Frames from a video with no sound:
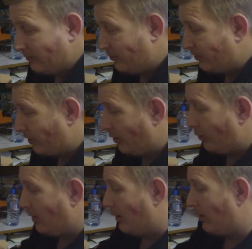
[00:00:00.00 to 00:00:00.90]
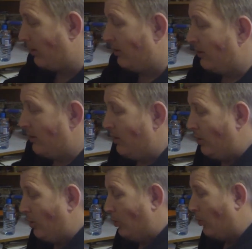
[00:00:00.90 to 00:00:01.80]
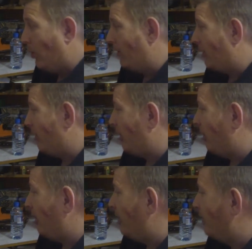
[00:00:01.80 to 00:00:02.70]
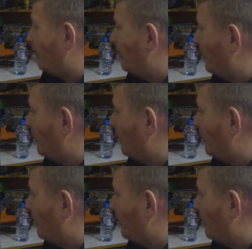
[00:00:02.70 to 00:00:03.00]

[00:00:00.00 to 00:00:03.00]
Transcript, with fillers: So, uh, what we can go ahead and do now,